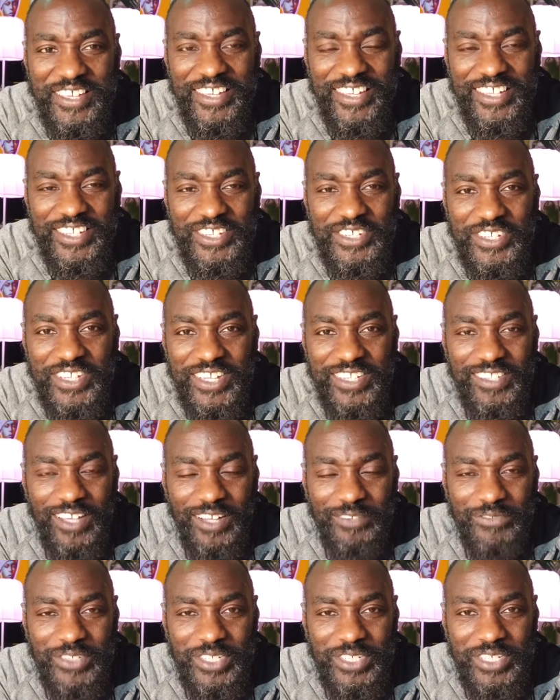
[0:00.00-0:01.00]
She's
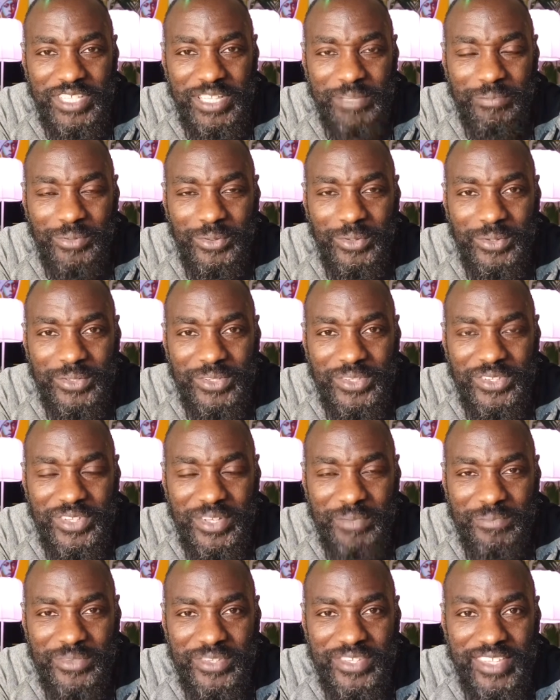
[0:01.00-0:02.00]
obviously bought
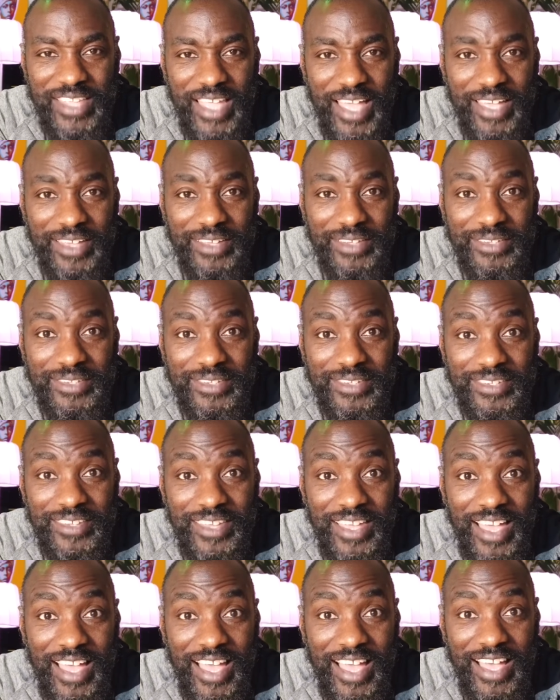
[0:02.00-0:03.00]
some snacks
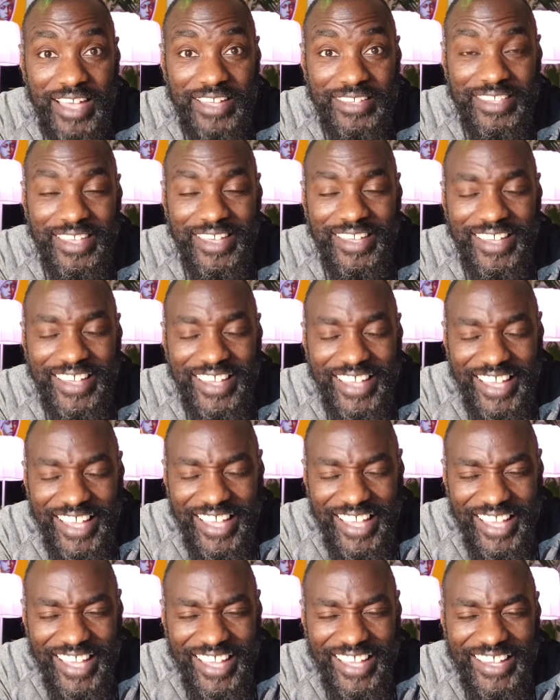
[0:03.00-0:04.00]
and
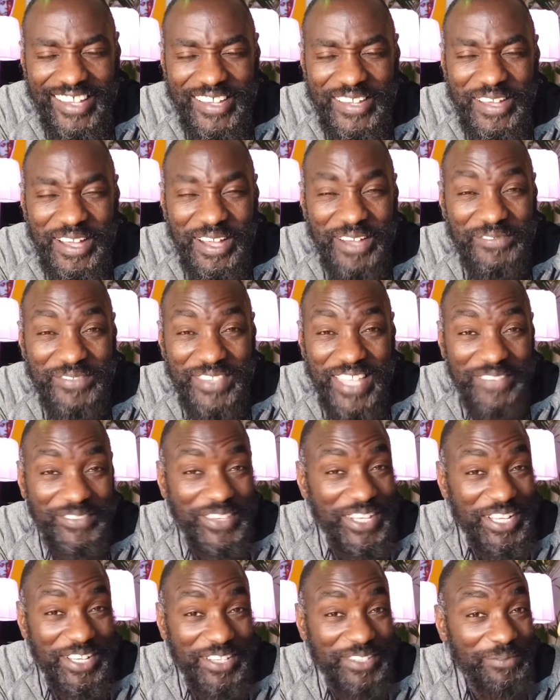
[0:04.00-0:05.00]
I've never
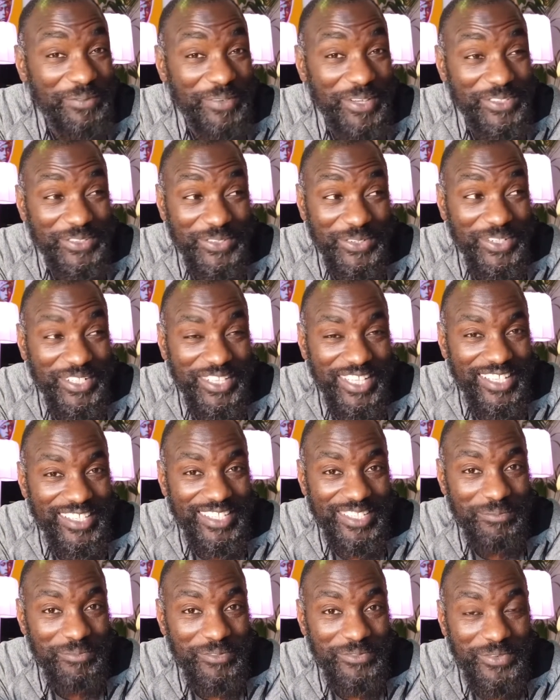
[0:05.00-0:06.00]
heard her talk like
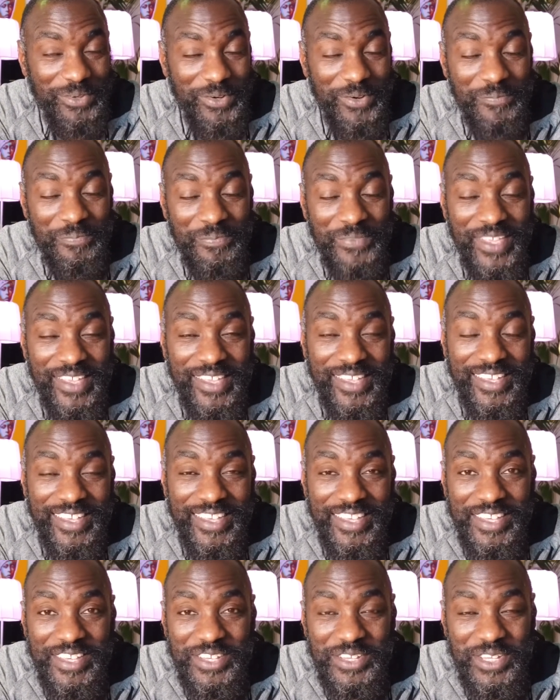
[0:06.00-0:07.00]
this before.
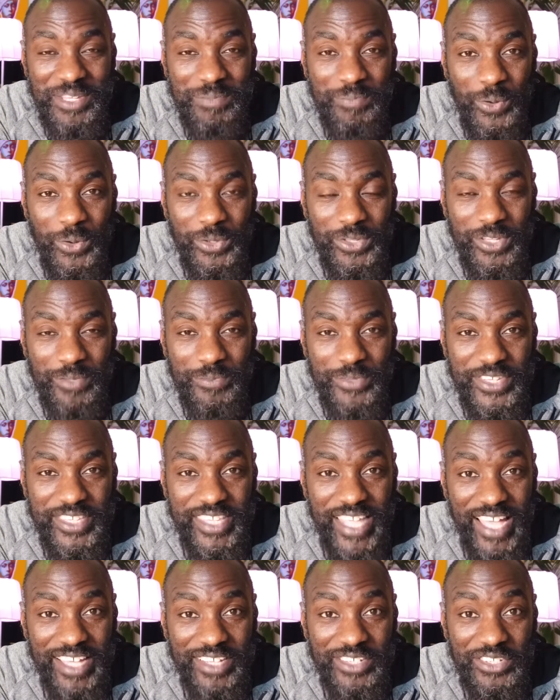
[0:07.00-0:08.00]
She's bought some
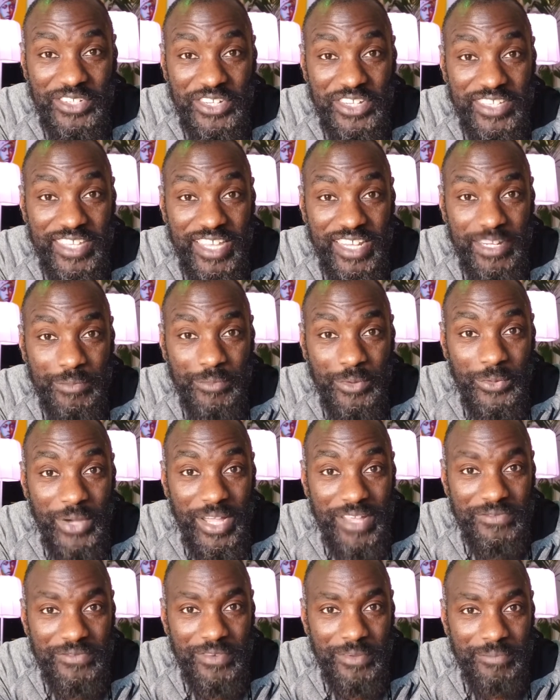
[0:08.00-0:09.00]
snacks, she's hid them
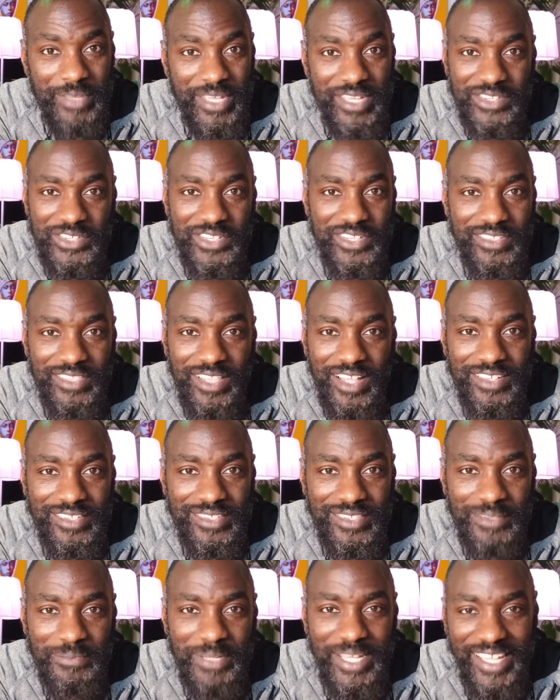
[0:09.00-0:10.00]
away from me and she's lost
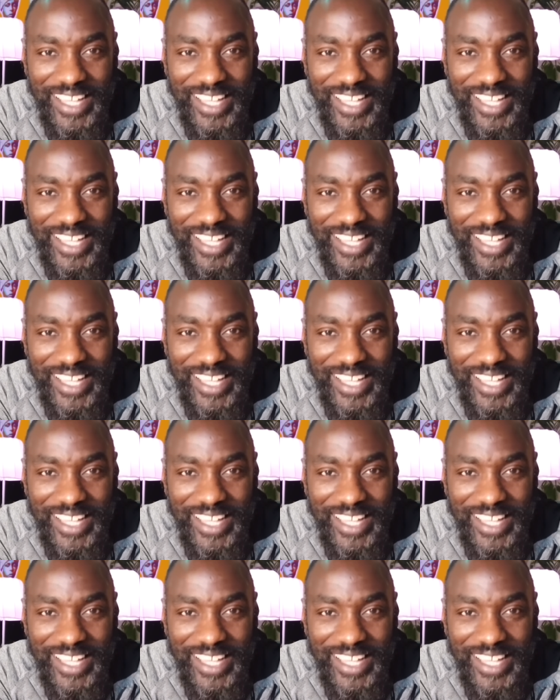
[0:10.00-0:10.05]
them.